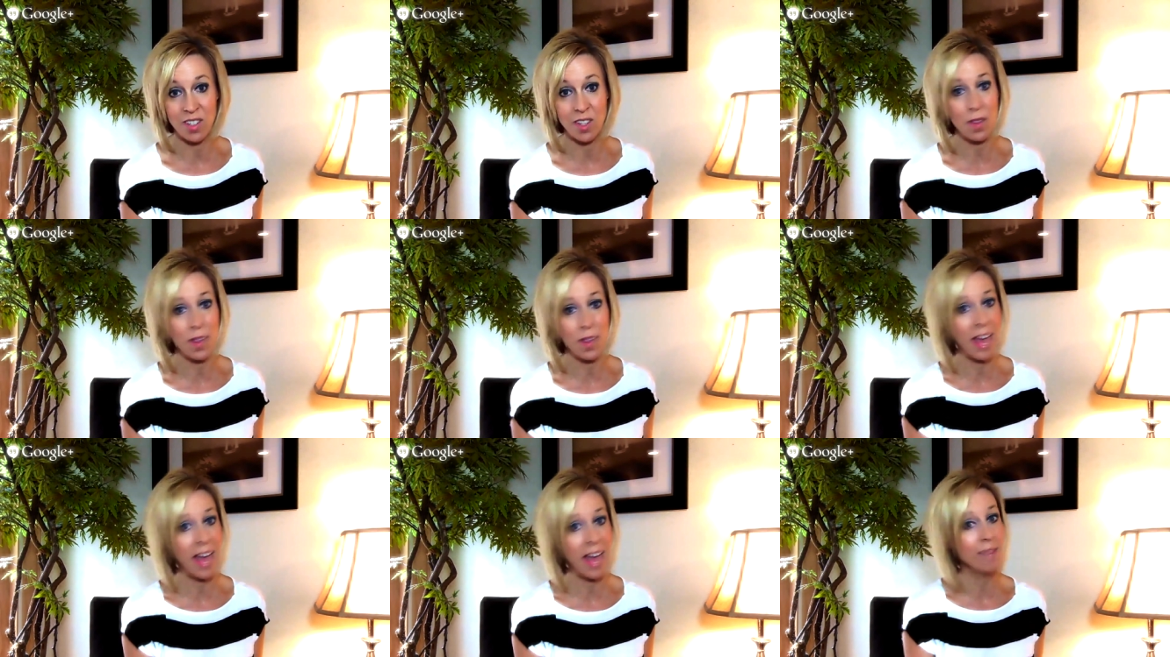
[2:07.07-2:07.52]

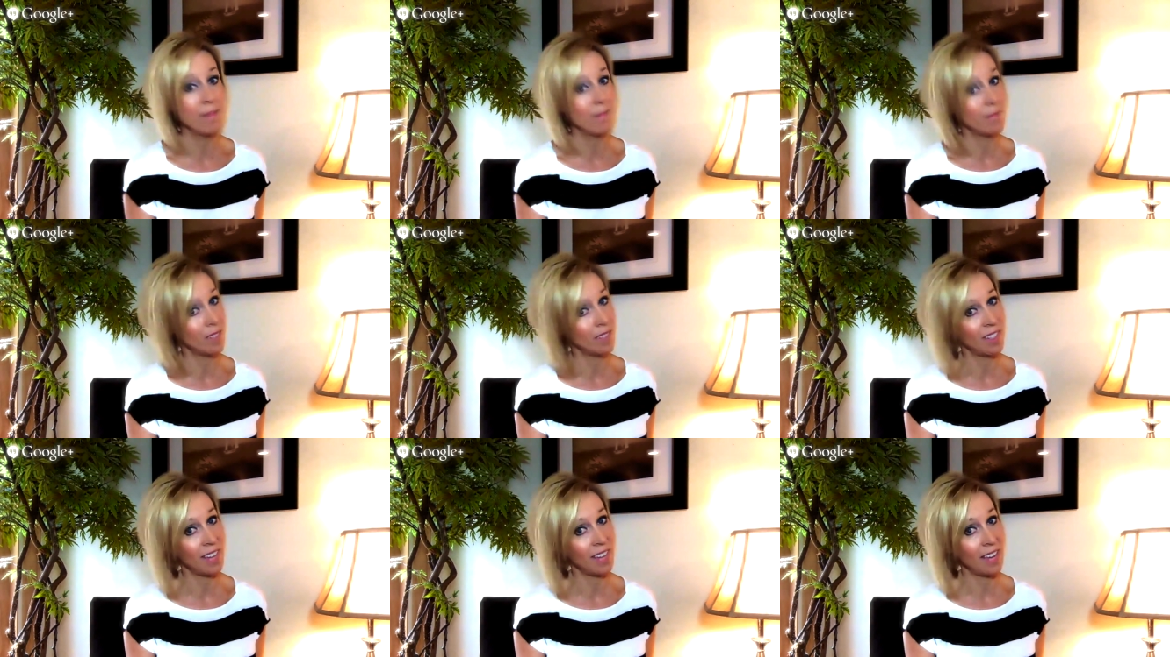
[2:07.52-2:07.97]
So that
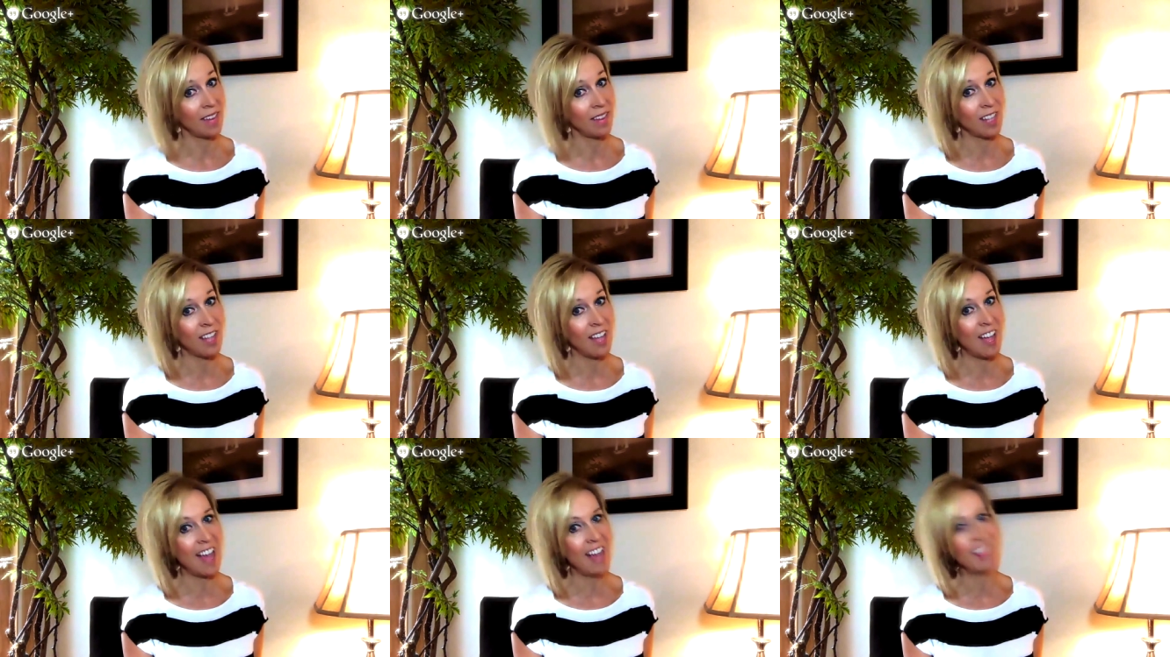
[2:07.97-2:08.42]

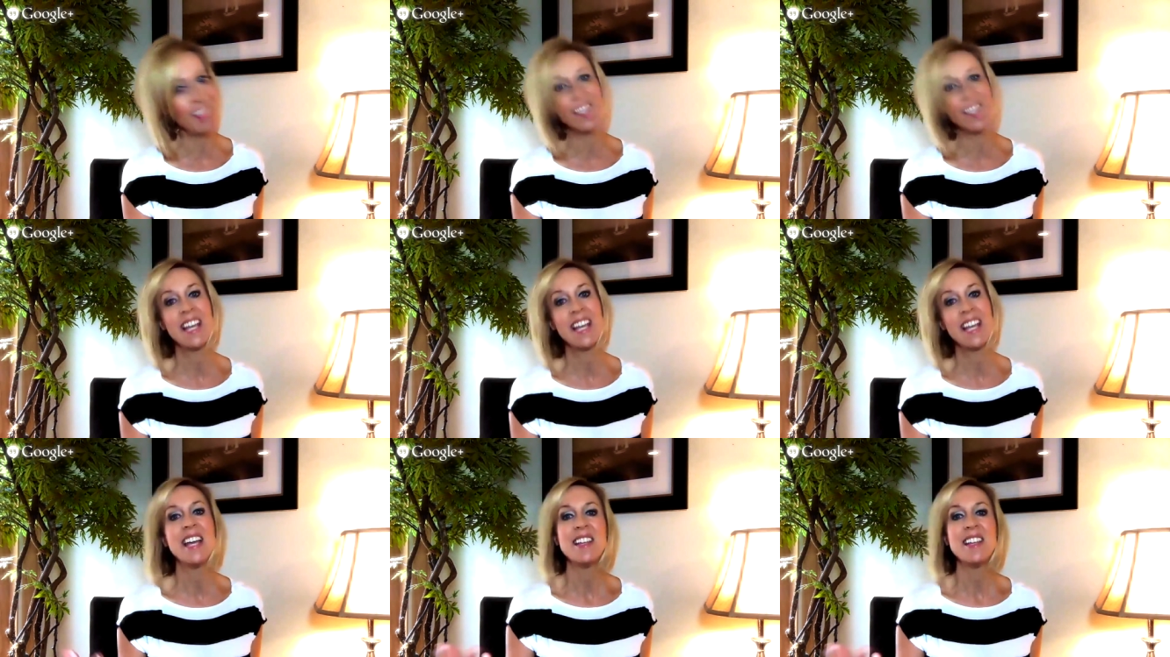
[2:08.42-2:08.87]
saves lives.
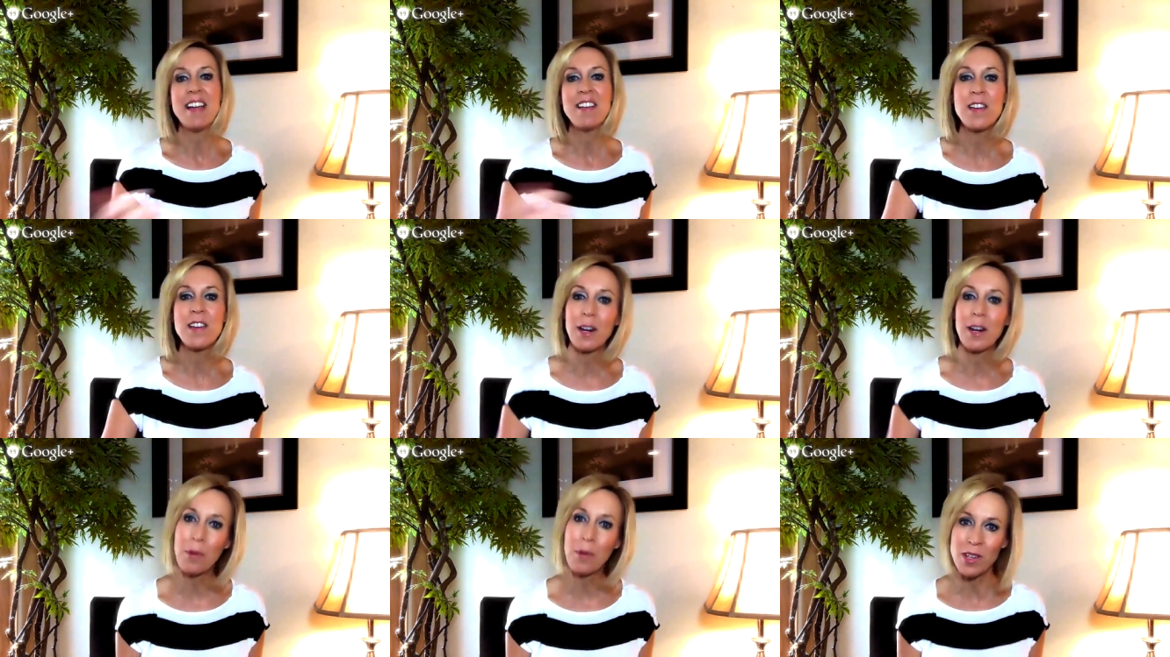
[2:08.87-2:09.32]
Now
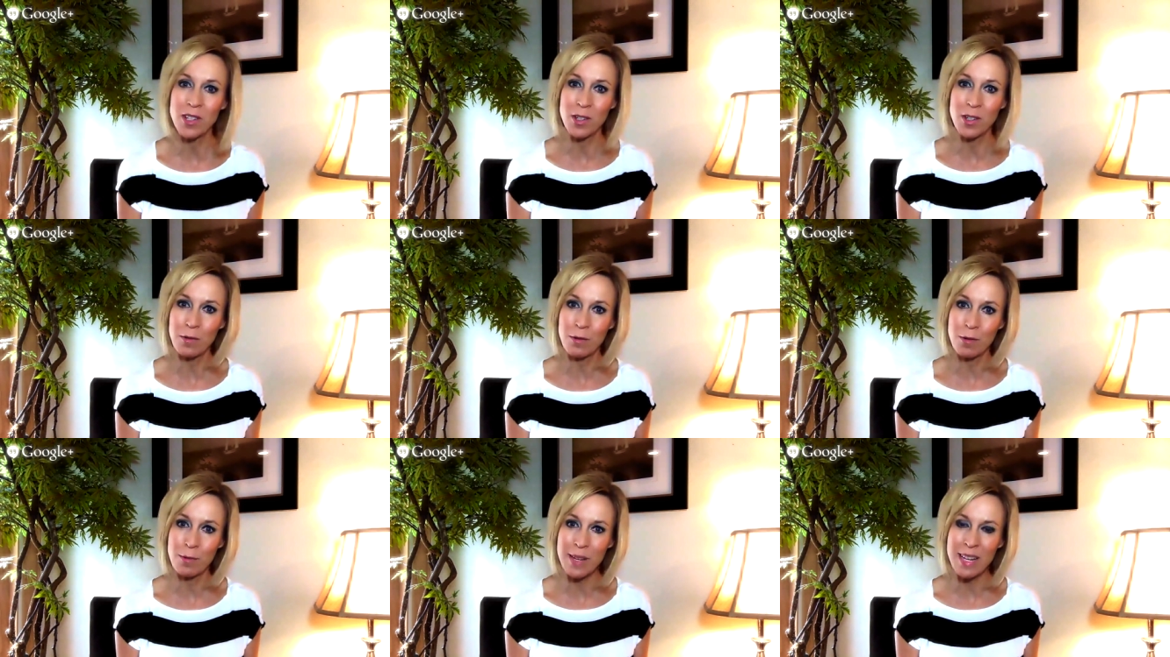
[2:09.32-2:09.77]
you got a
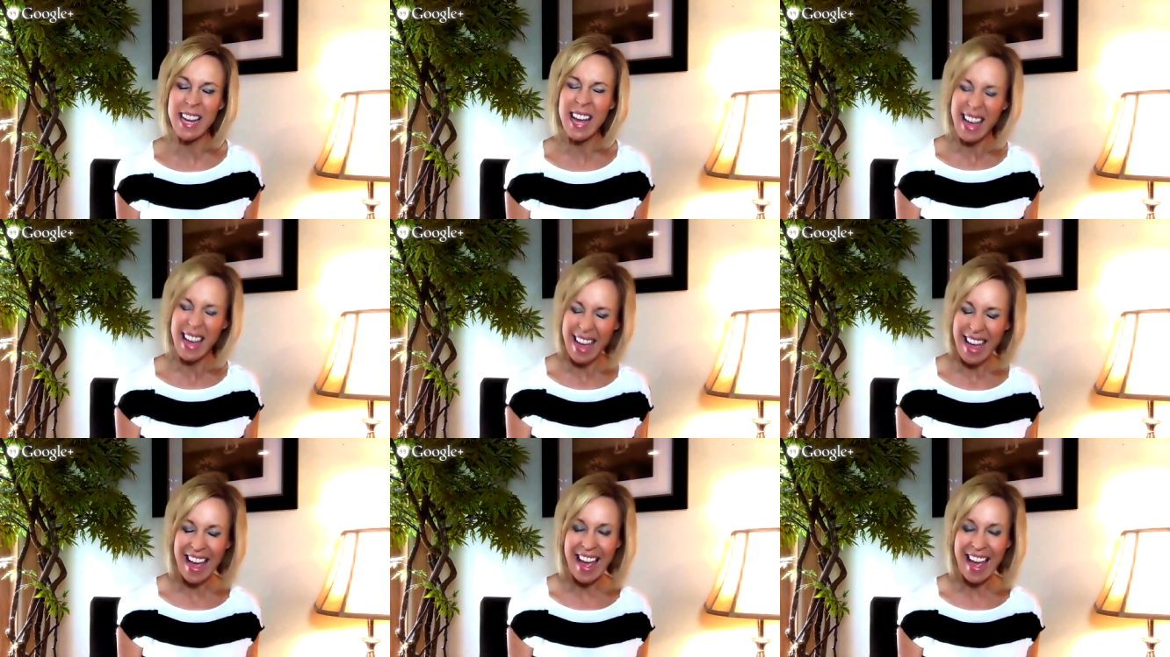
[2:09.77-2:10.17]
question for me?